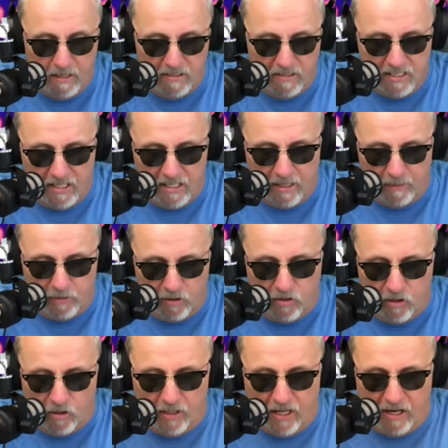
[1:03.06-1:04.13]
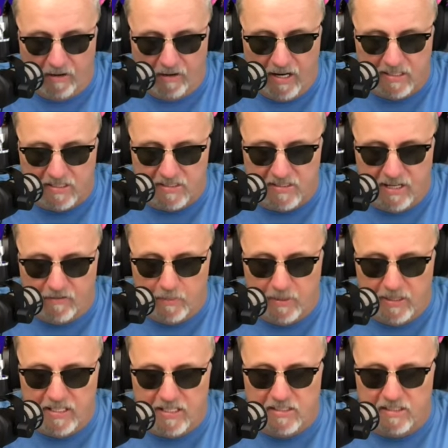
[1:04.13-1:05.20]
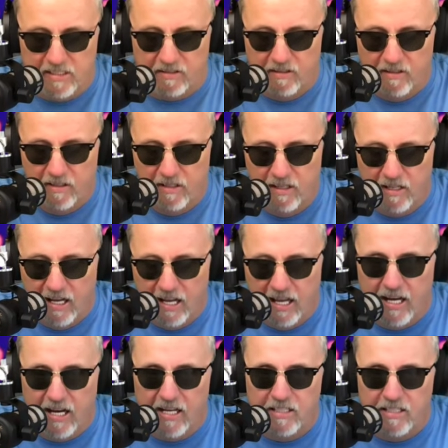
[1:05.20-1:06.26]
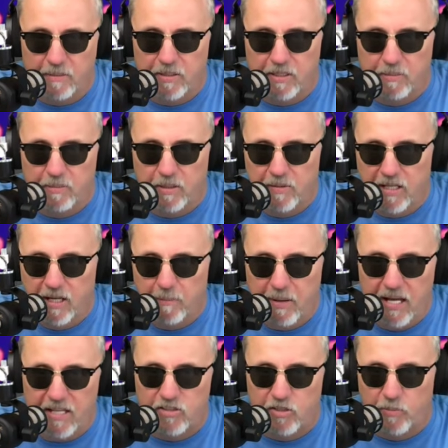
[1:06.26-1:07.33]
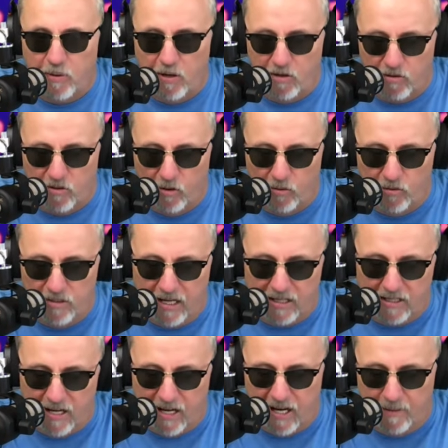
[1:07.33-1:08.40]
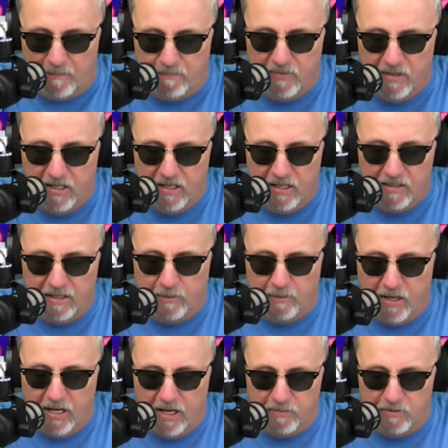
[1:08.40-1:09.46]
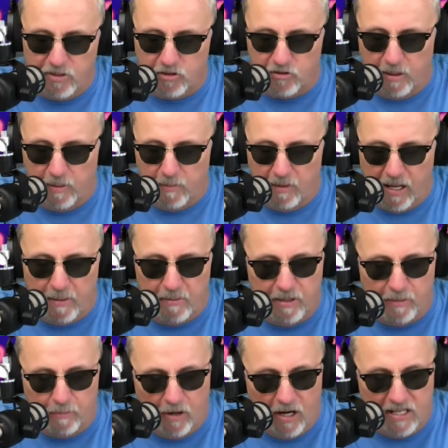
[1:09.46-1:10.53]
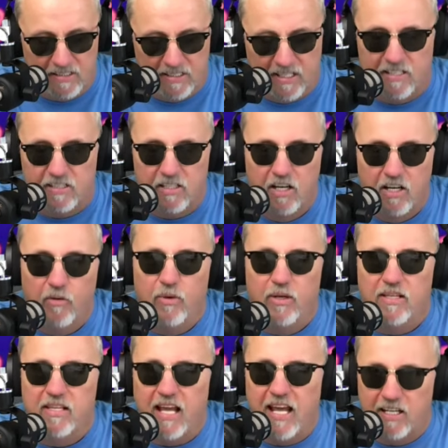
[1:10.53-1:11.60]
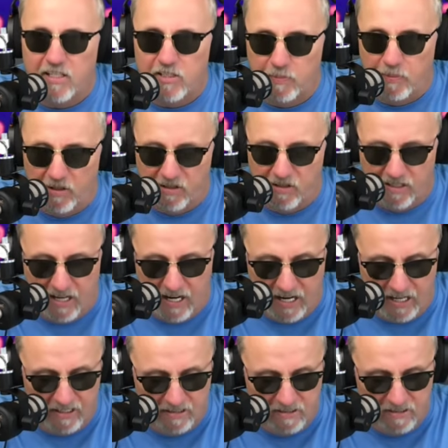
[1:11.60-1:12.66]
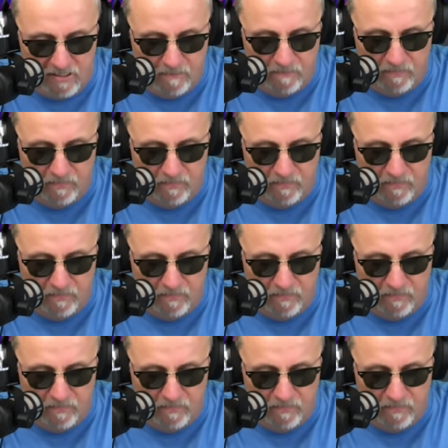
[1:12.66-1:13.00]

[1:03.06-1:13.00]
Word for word: Setting up your gold I R A has never been easier. And at w w w dot pastor paul gold dot com, they will help streamline the process with expert guidance.